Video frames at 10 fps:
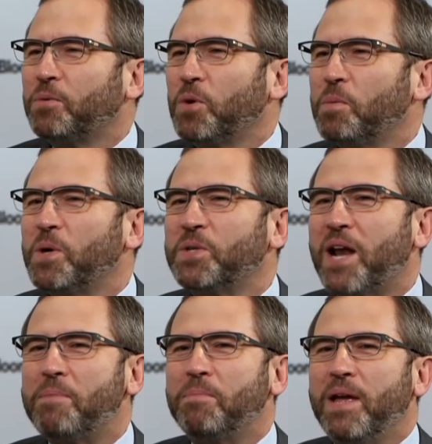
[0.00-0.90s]
of rumors, and
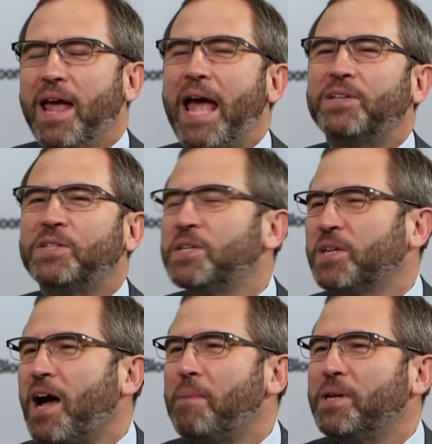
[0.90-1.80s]
I'm hesitant to
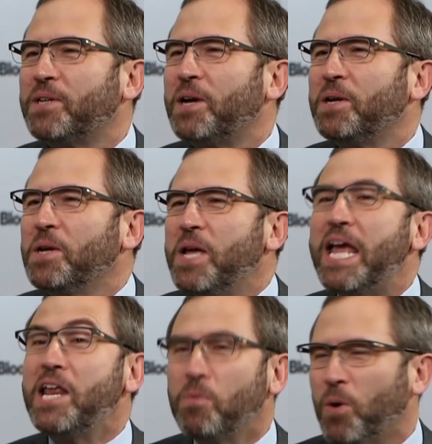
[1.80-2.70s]
comment on
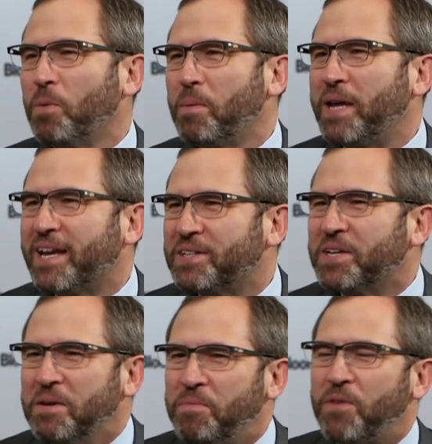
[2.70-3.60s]
any rumor because
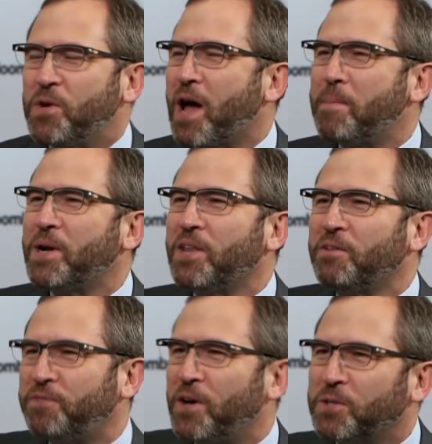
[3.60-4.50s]
if you comment on the
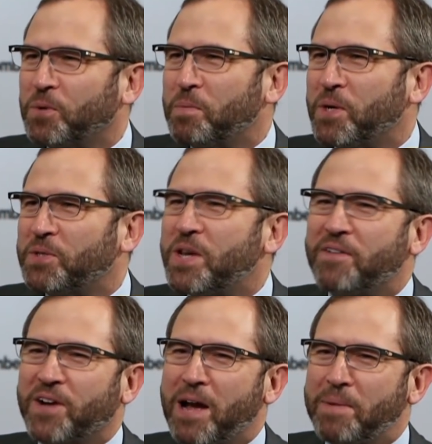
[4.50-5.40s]
false rumors, then you
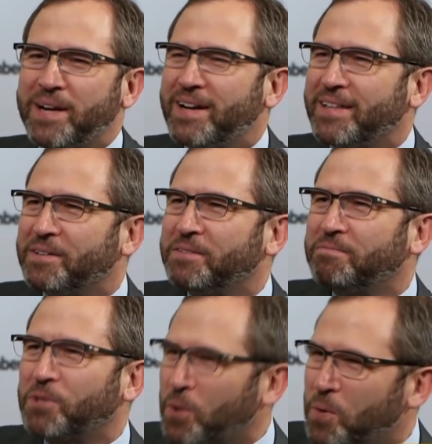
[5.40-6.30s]
have to comment on the
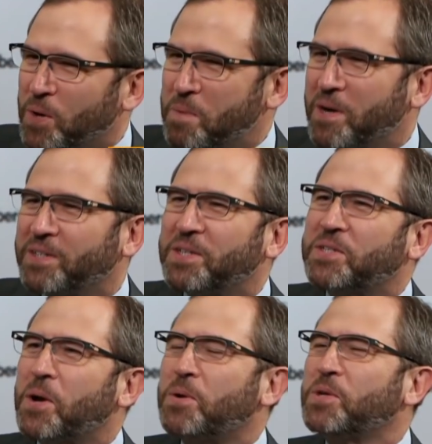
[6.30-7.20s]
true rumors, and
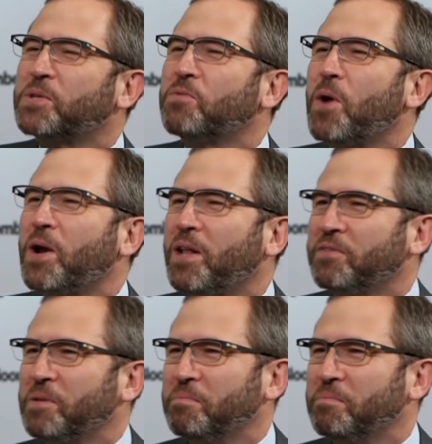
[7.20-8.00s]
so you just avoid all of them.